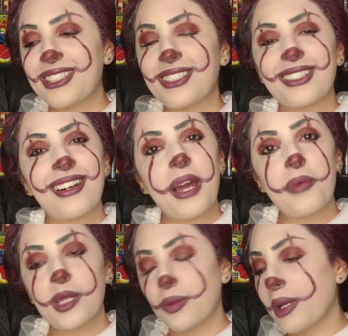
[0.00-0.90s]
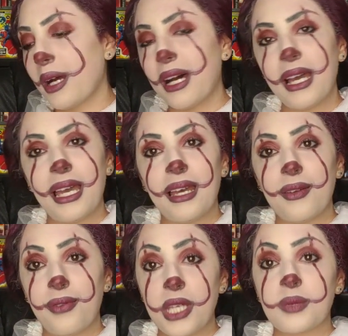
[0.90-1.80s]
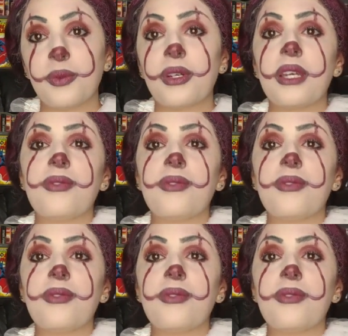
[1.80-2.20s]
Instagram, Twitter, and Facebook.